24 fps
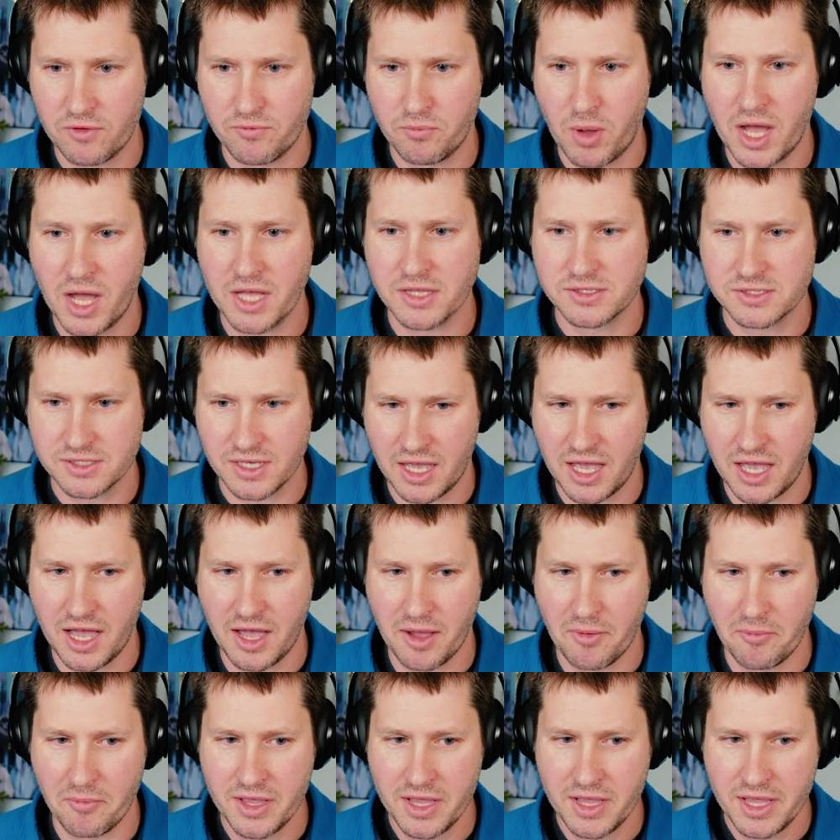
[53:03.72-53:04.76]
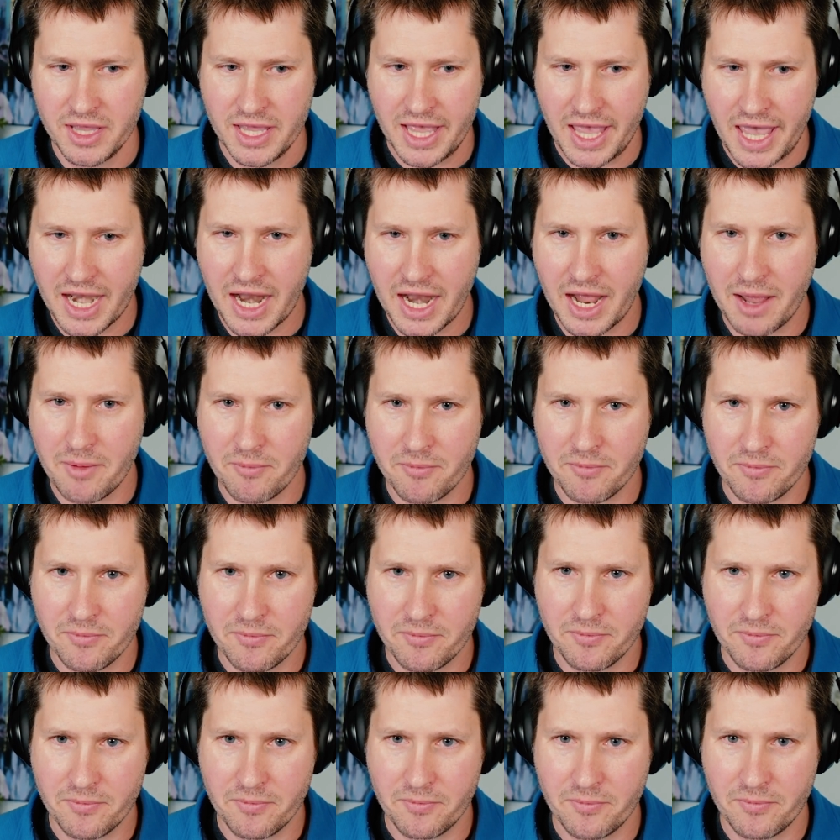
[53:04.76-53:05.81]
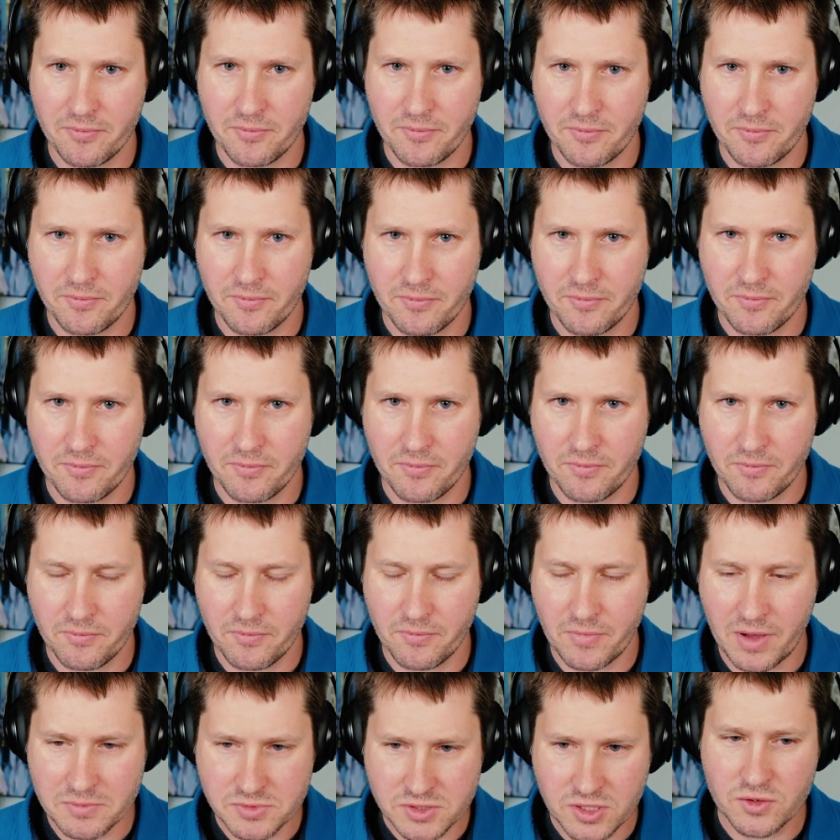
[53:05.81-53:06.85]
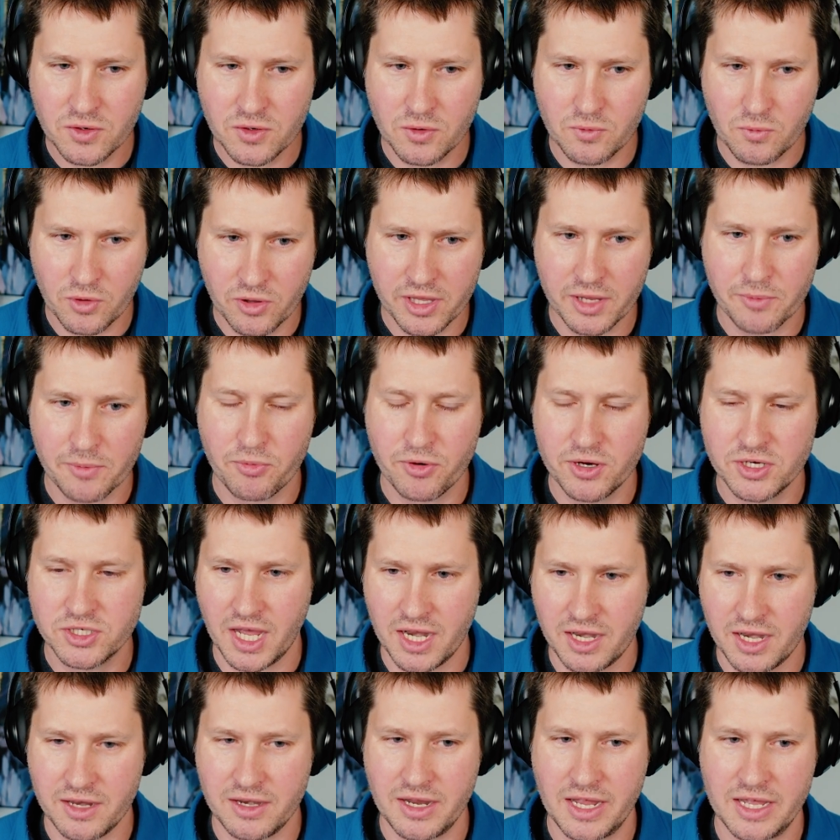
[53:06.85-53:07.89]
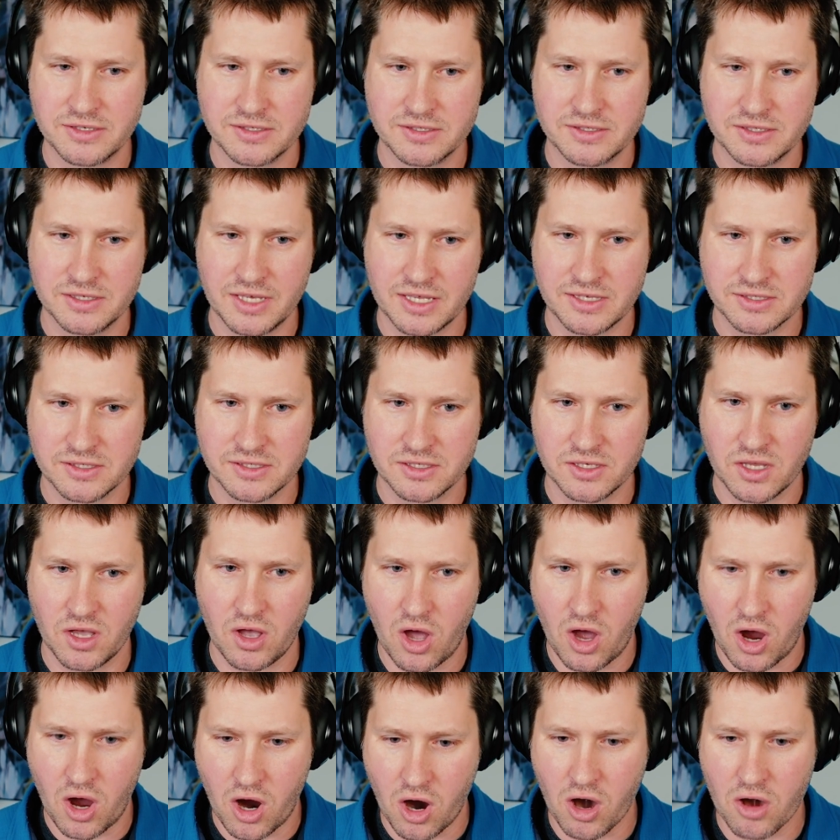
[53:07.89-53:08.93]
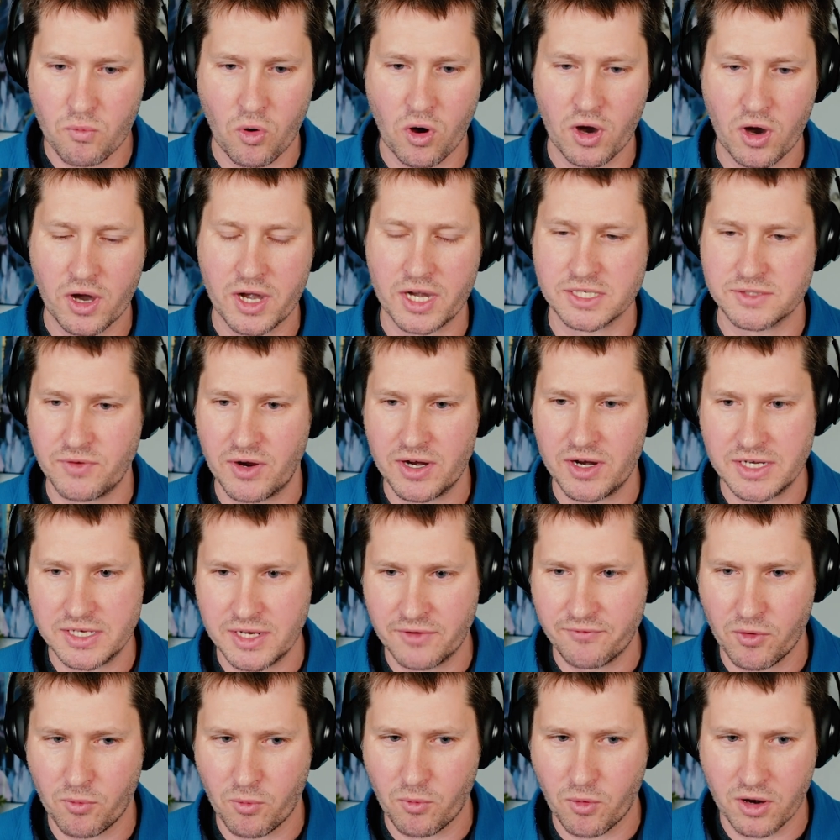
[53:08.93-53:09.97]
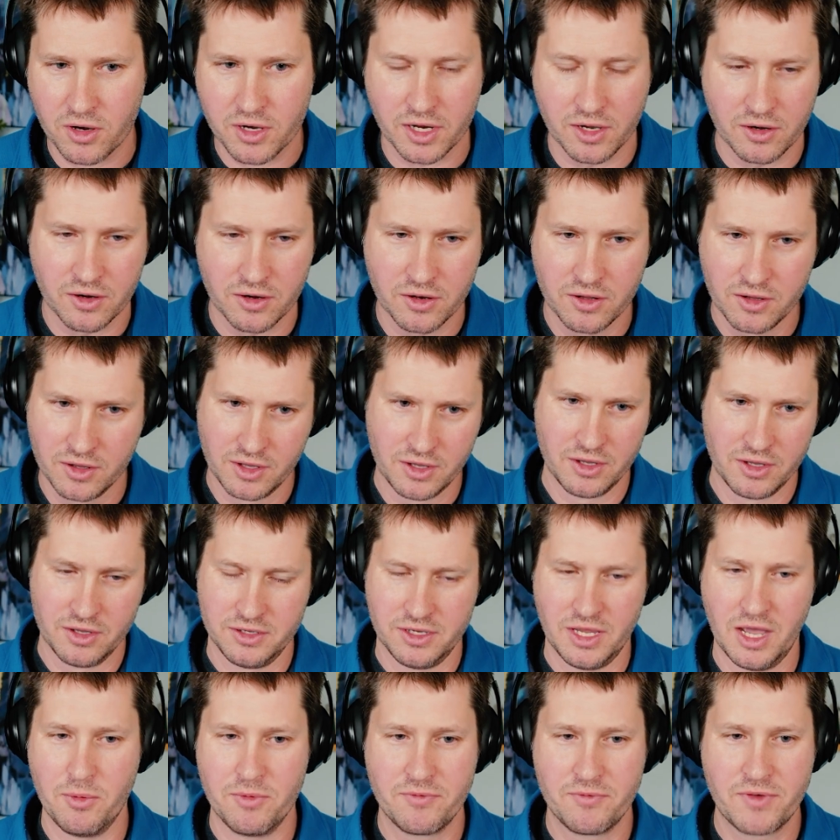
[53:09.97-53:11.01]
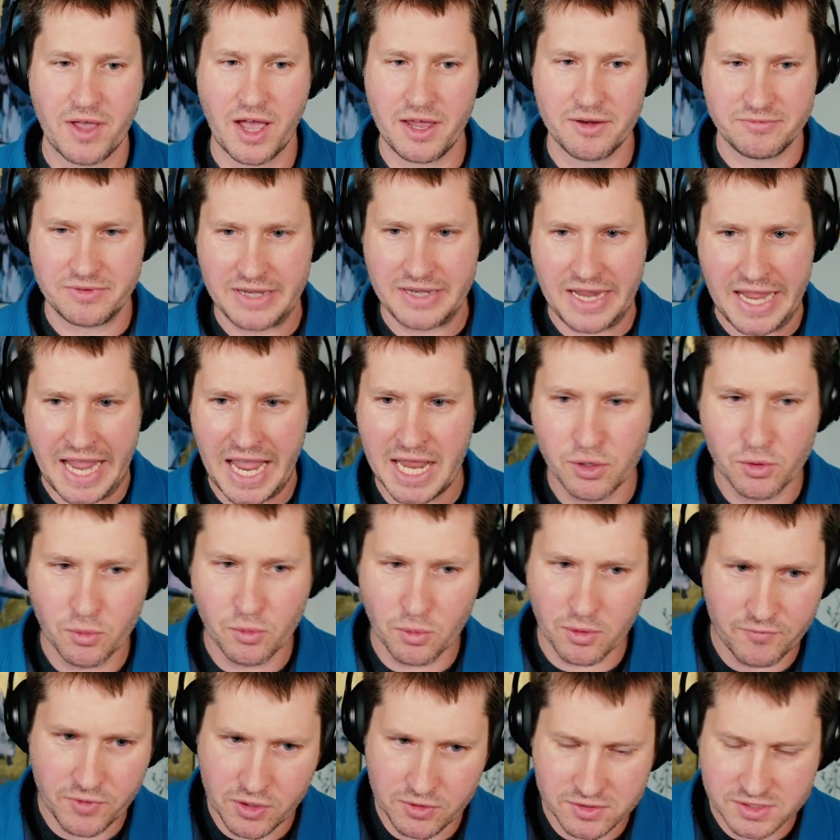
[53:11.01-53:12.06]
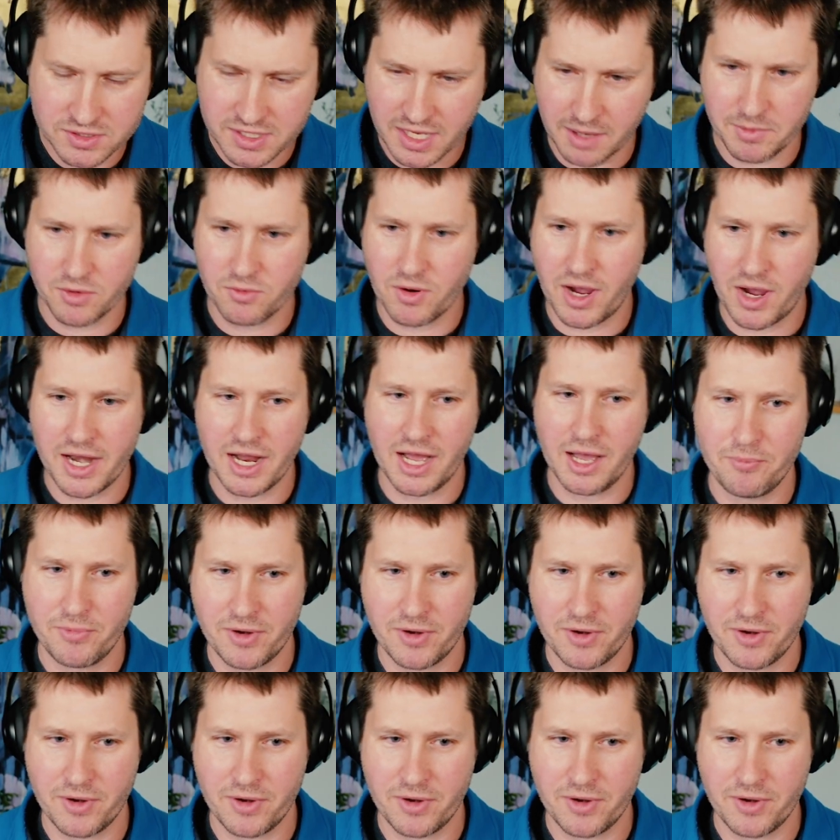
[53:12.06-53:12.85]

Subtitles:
months. And I'm starting to really appreciate it. It's hard work and it's very different work. And we've got annual reviews coming right up, and